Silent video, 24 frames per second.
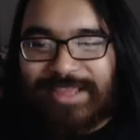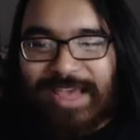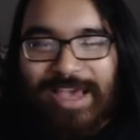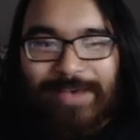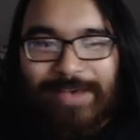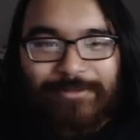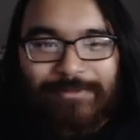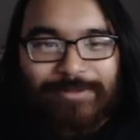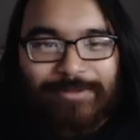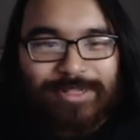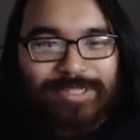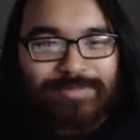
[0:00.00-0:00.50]

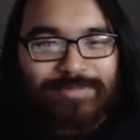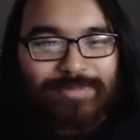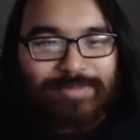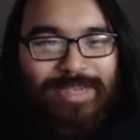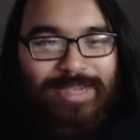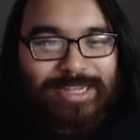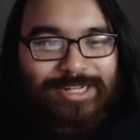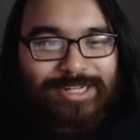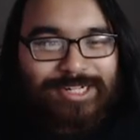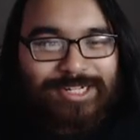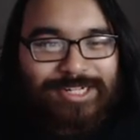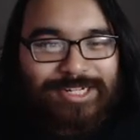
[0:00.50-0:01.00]
that was
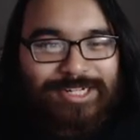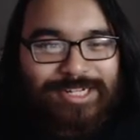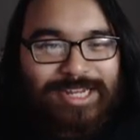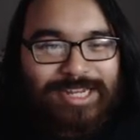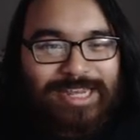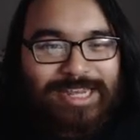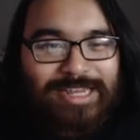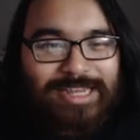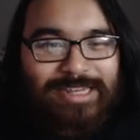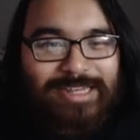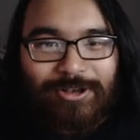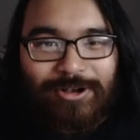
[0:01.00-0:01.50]
my
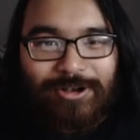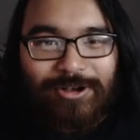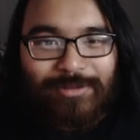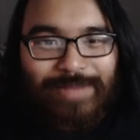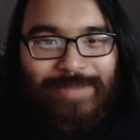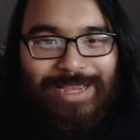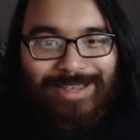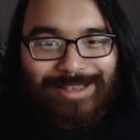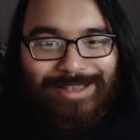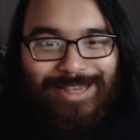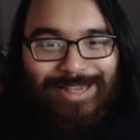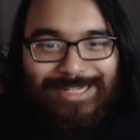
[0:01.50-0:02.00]
shit. Oh
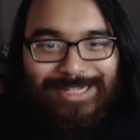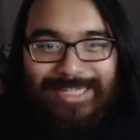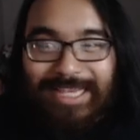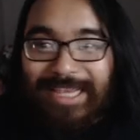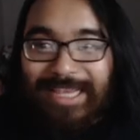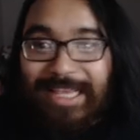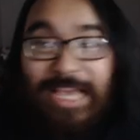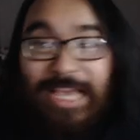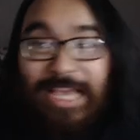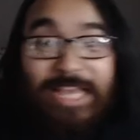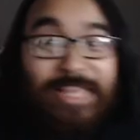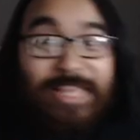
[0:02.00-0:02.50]
my gosh, they,
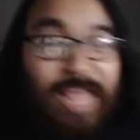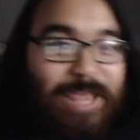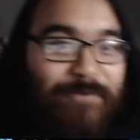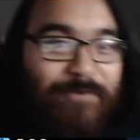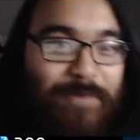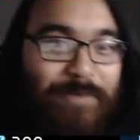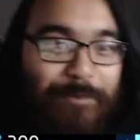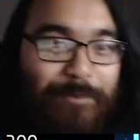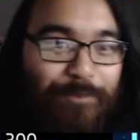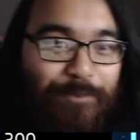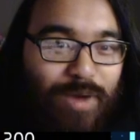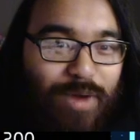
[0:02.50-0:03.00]
they
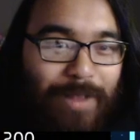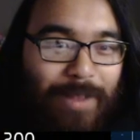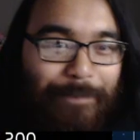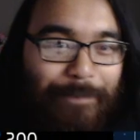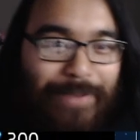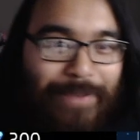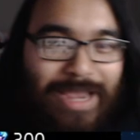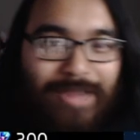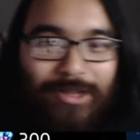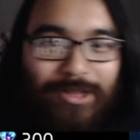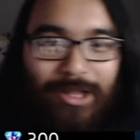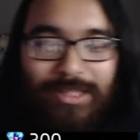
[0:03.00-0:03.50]
even brought
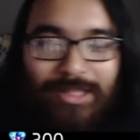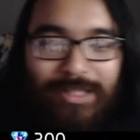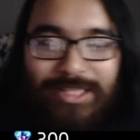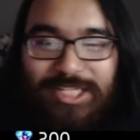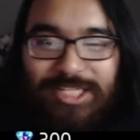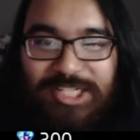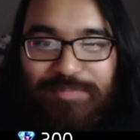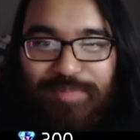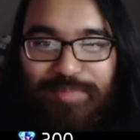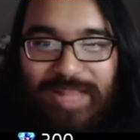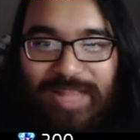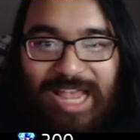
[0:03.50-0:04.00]
back all the
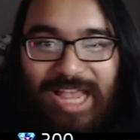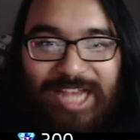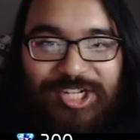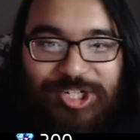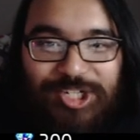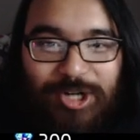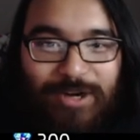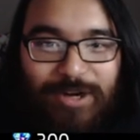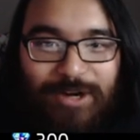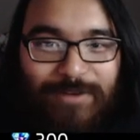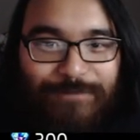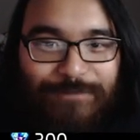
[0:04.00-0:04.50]

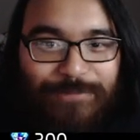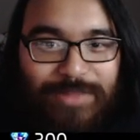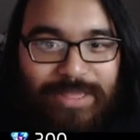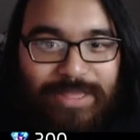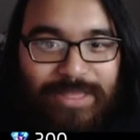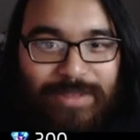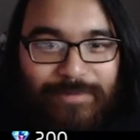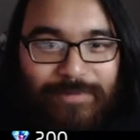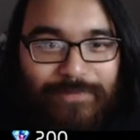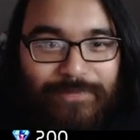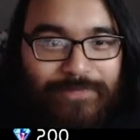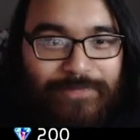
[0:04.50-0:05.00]
splash art for
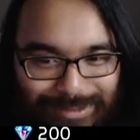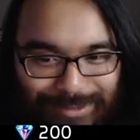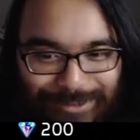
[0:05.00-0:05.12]
them?